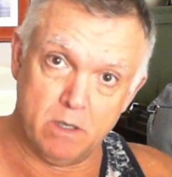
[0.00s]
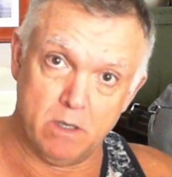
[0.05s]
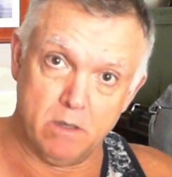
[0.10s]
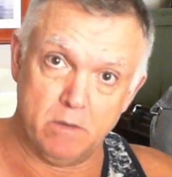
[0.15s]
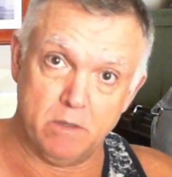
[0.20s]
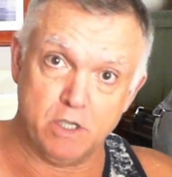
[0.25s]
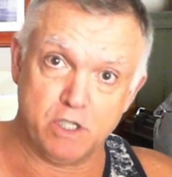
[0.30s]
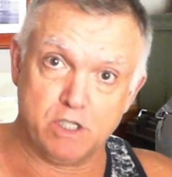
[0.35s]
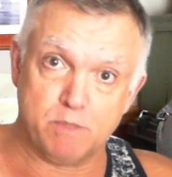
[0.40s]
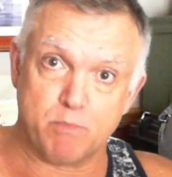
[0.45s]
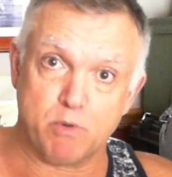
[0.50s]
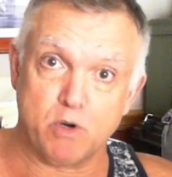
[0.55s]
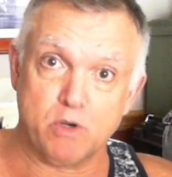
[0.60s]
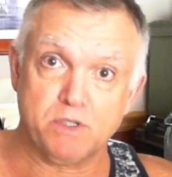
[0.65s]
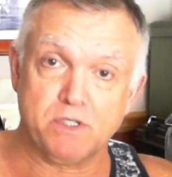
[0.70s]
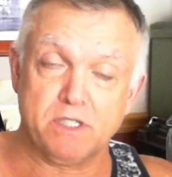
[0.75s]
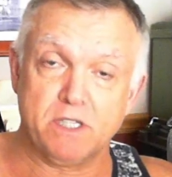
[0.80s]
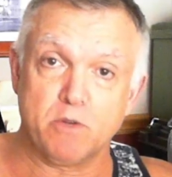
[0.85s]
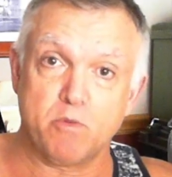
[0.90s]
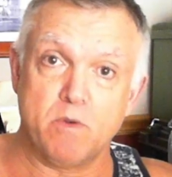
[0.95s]

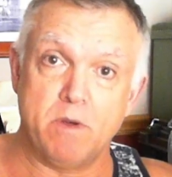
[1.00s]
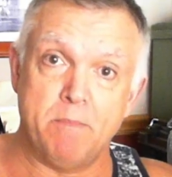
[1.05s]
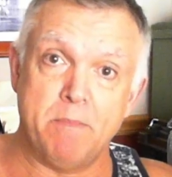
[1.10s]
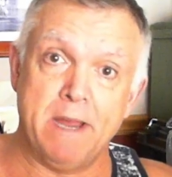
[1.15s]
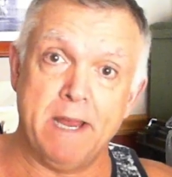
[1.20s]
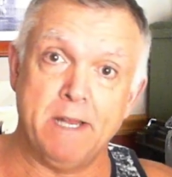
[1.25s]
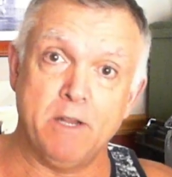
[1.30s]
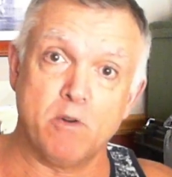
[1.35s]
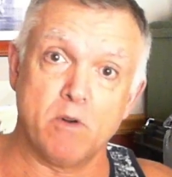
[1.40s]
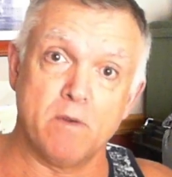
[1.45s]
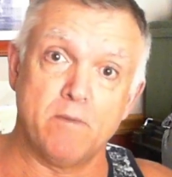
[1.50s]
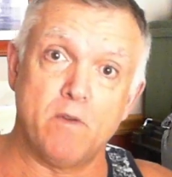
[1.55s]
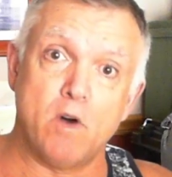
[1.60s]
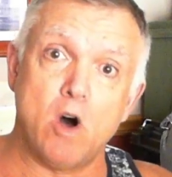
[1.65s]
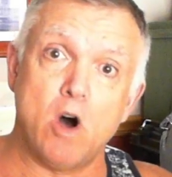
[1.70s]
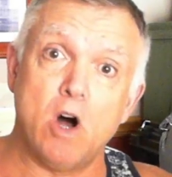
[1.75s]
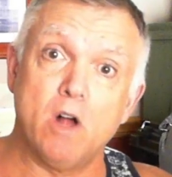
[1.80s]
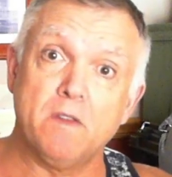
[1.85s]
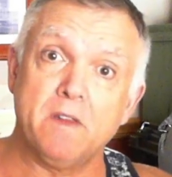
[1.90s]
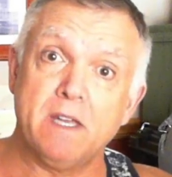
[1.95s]
disperse the remainder of
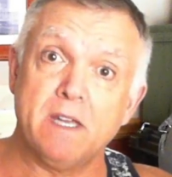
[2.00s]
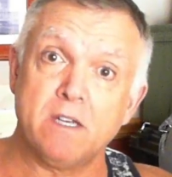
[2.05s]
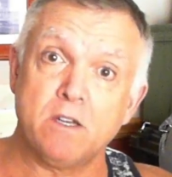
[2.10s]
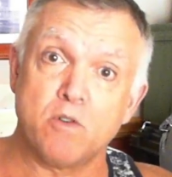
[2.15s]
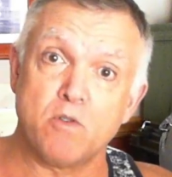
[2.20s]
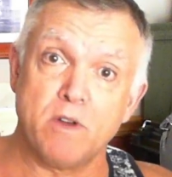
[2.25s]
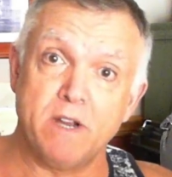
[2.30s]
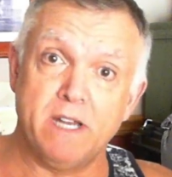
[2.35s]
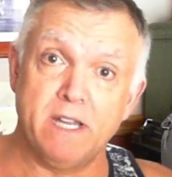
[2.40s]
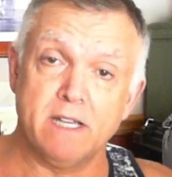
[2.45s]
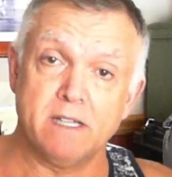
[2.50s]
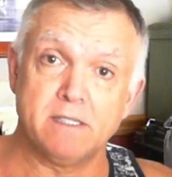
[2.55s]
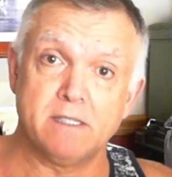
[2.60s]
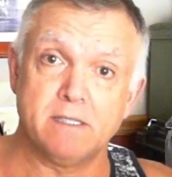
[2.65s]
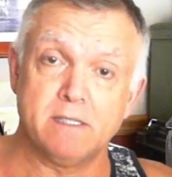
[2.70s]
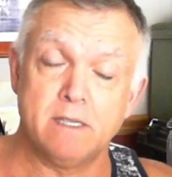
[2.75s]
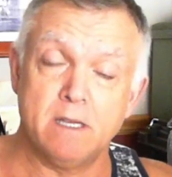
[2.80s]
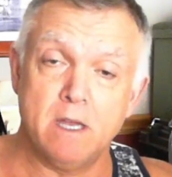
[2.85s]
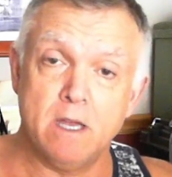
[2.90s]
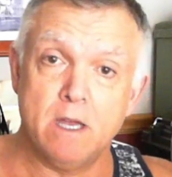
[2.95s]
all the ingredients.